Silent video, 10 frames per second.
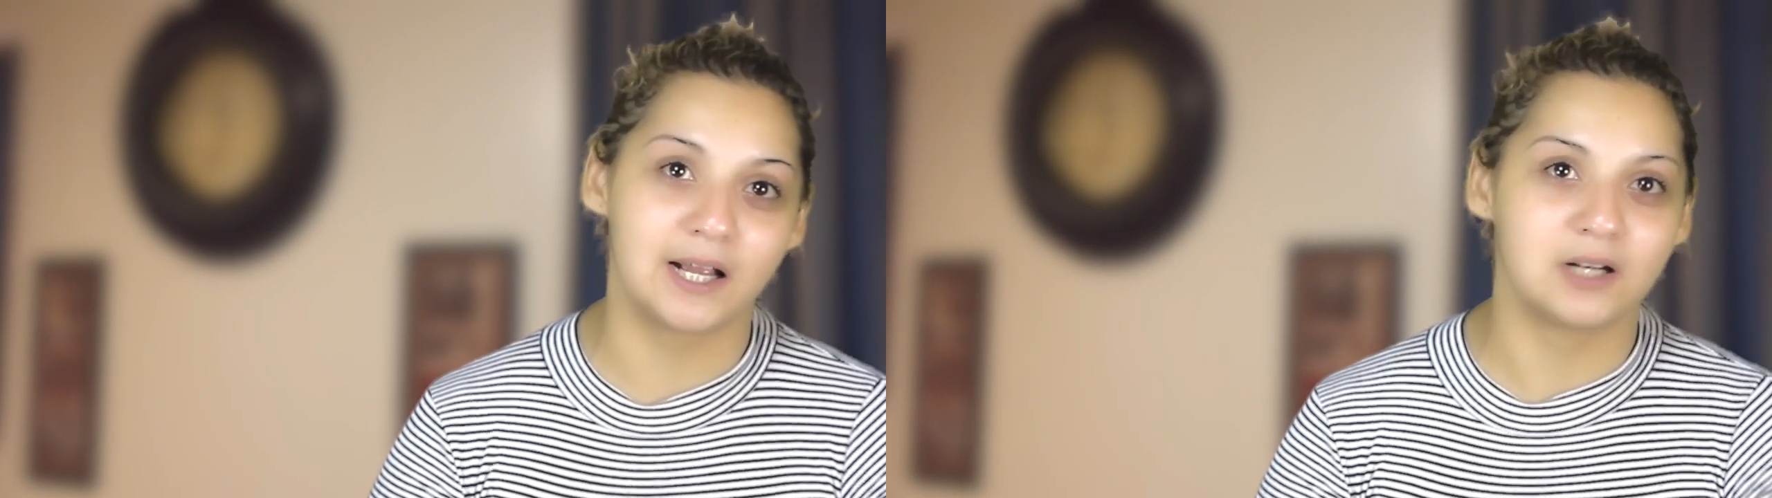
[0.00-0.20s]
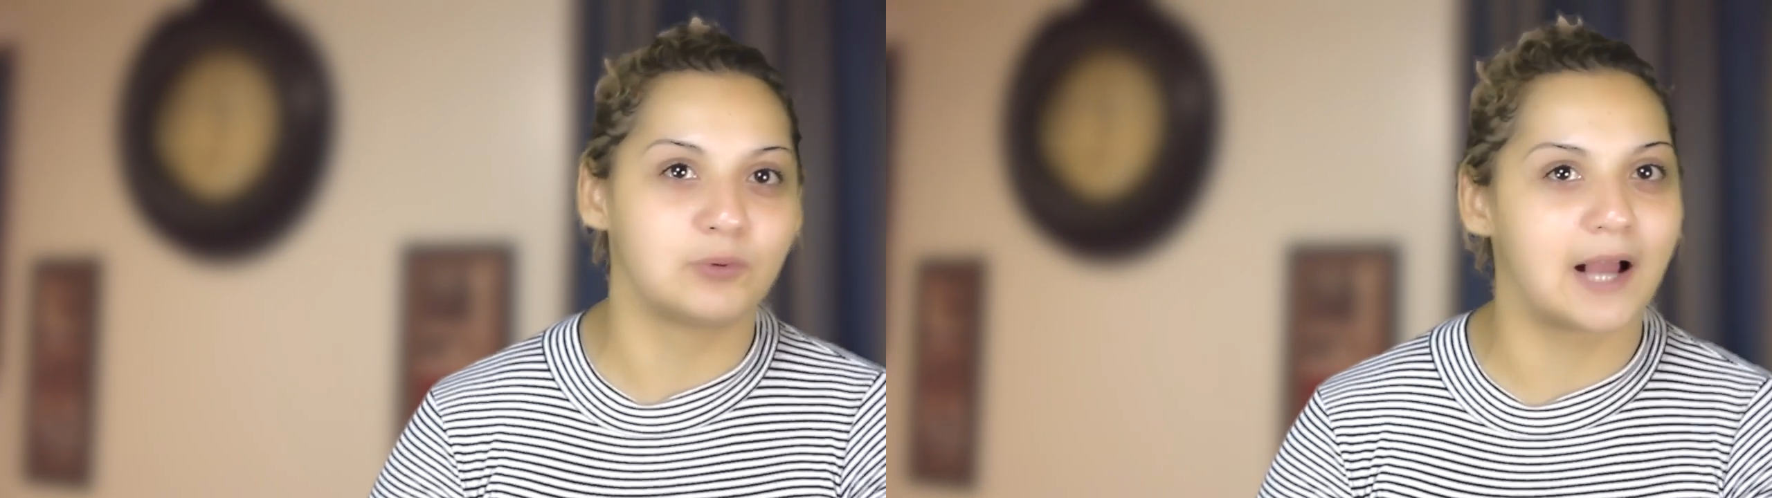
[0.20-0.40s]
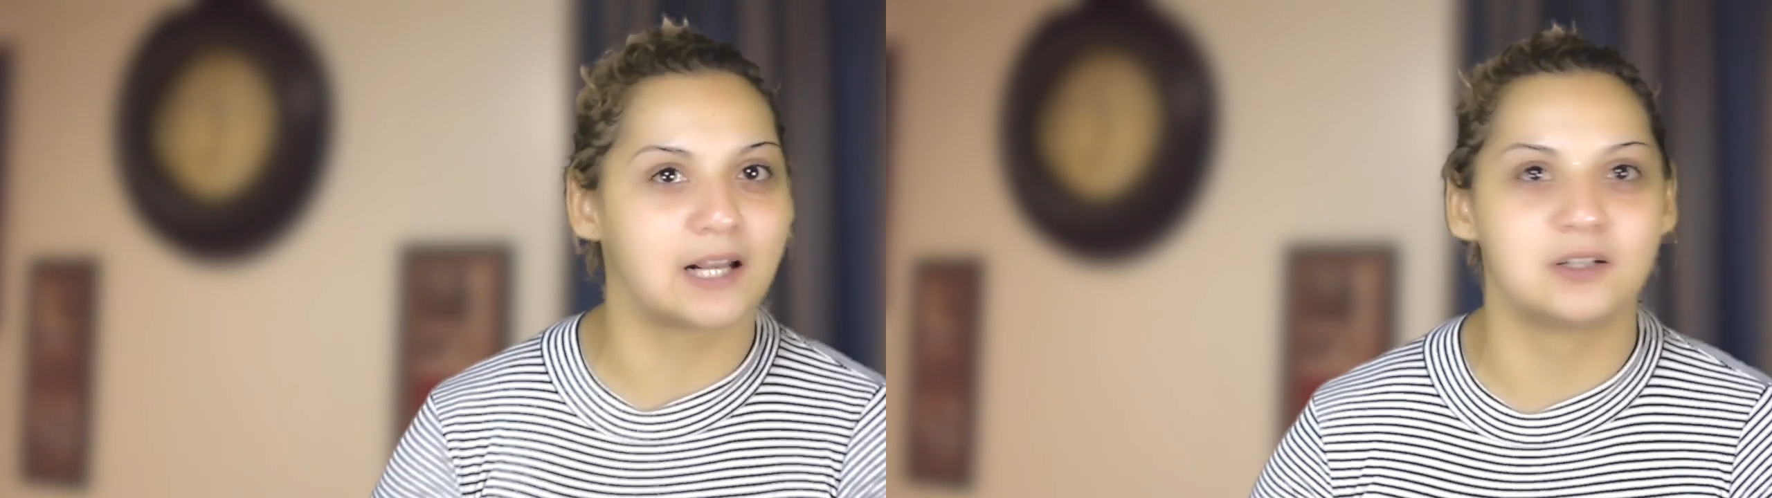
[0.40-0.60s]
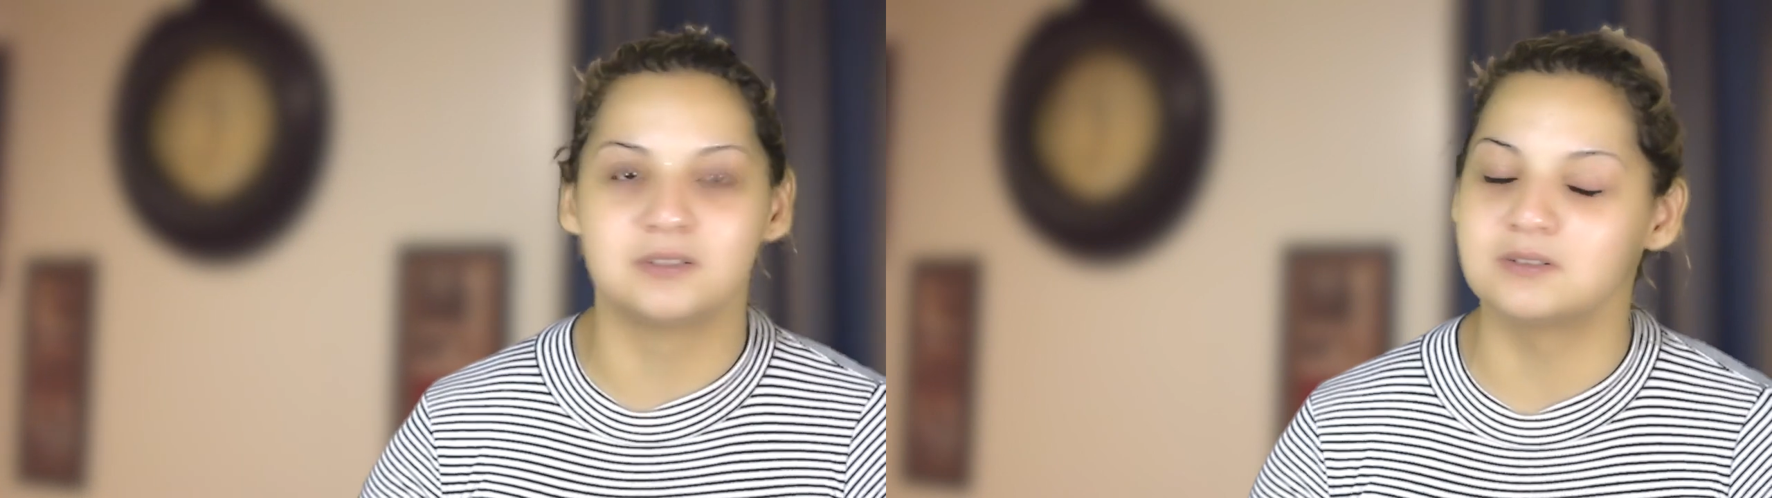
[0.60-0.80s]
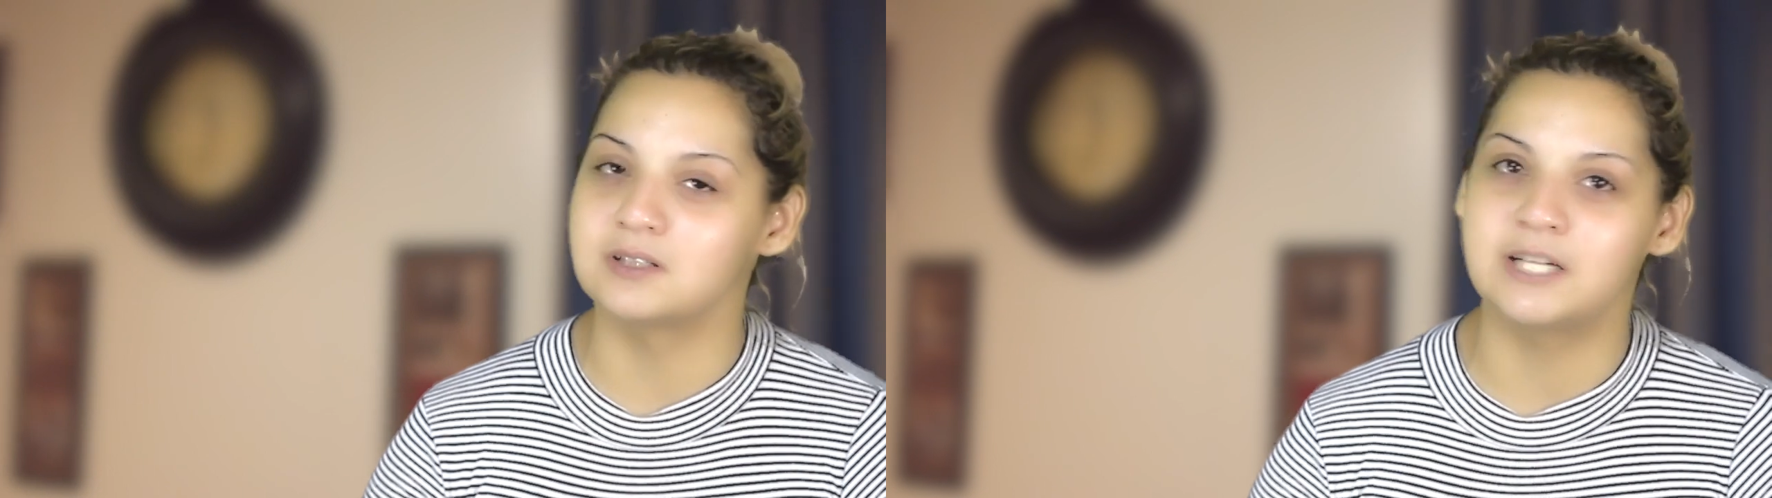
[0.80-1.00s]
And we
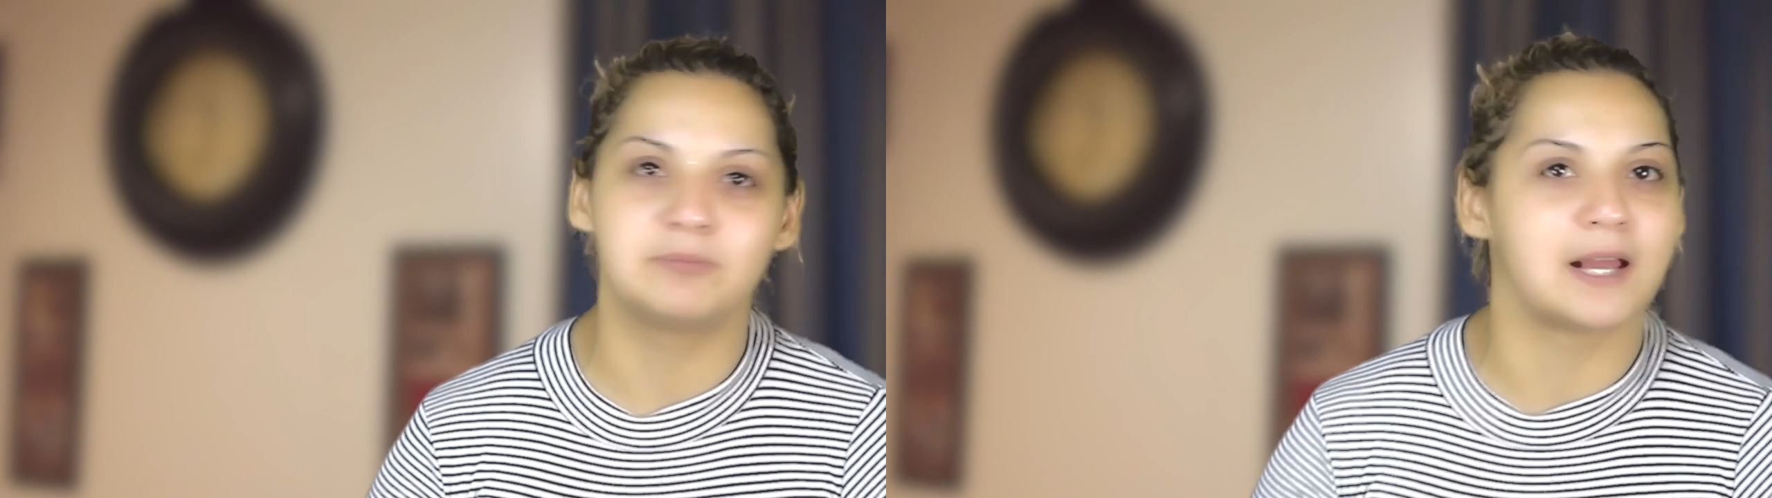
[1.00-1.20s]
gotta keep